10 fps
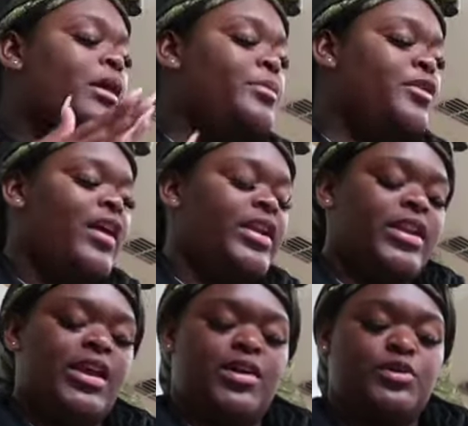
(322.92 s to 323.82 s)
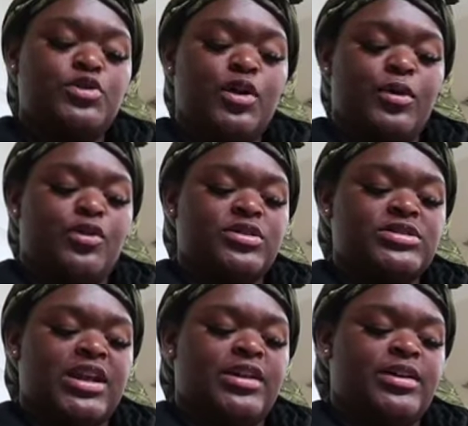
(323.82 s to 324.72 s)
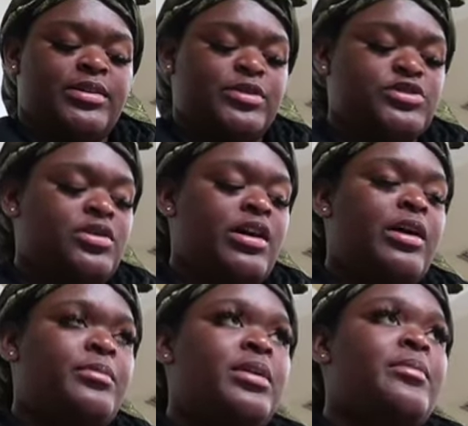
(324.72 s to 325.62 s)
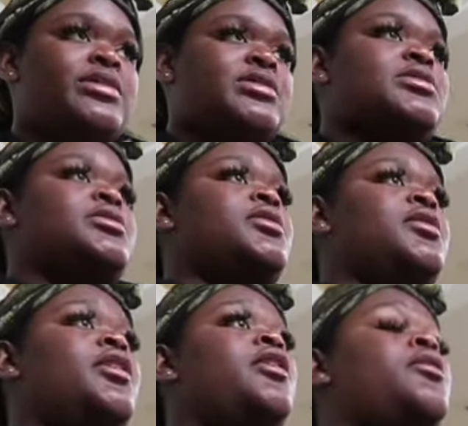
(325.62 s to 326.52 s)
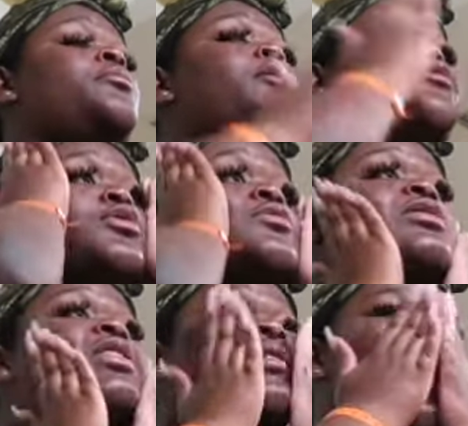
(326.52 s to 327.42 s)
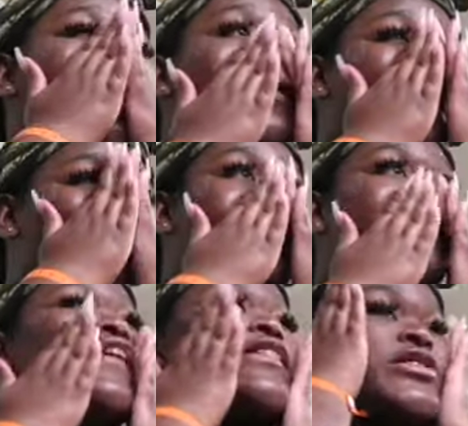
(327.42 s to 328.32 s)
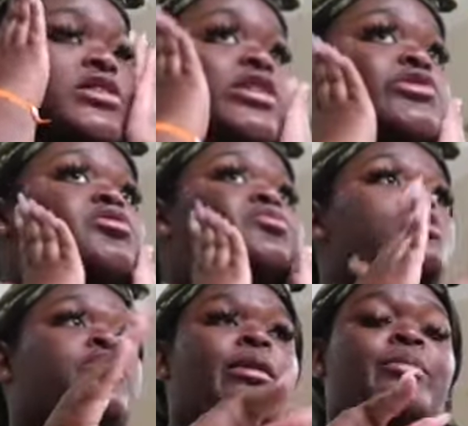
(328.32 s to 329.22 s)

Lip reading: But right now, you know what, Corjay, because you know how me and my sister both do TikTok, and she does YouTube too.